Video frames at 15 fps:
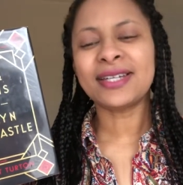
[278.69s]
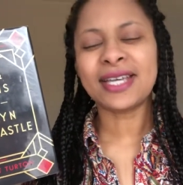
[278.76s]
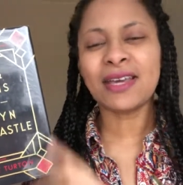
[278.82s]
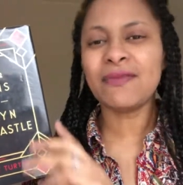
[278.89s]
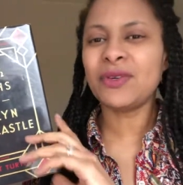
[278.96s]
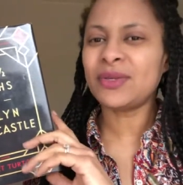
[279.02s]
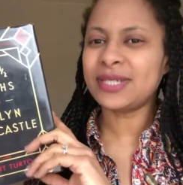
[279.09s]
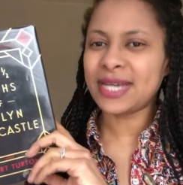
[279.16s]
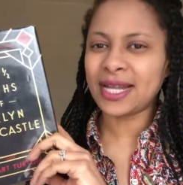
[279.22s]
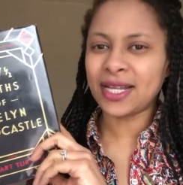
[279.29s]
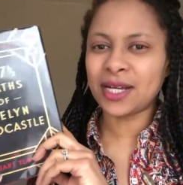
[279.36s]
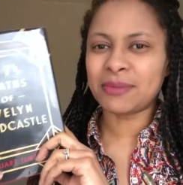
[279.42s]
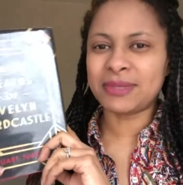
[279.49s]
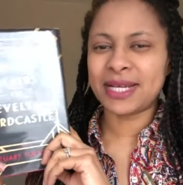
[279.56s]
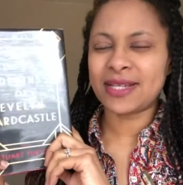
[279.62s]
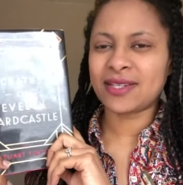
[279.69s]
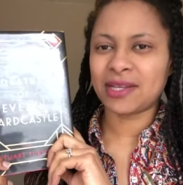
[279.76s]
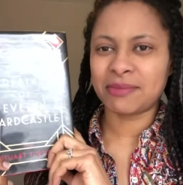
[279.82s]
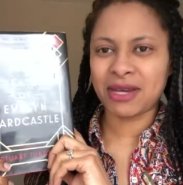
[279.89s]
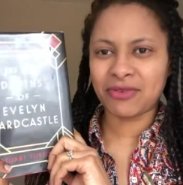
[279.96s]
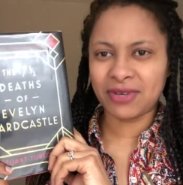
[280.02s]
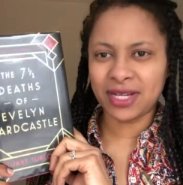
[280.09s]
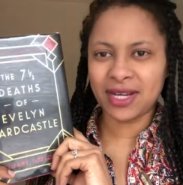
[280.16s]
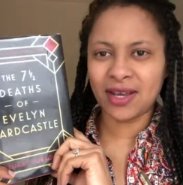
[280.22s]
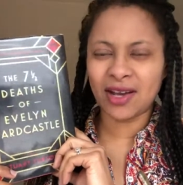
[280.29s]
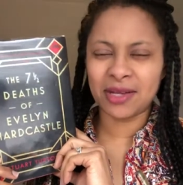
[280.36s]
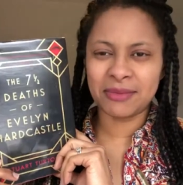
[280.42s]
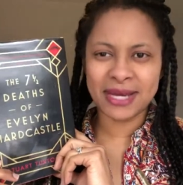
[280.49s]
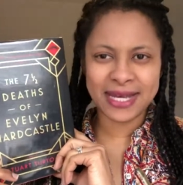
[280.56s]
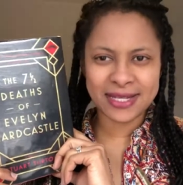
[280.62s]
give you daily updates on my reading
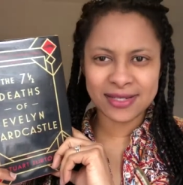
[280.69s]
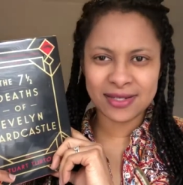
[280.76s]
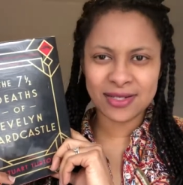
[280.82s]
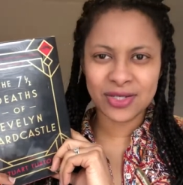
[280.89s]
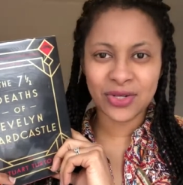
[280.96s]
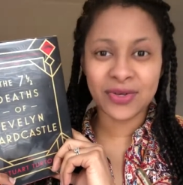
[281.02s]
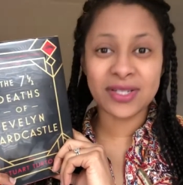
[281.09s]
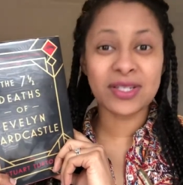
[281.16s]
on my Insta story.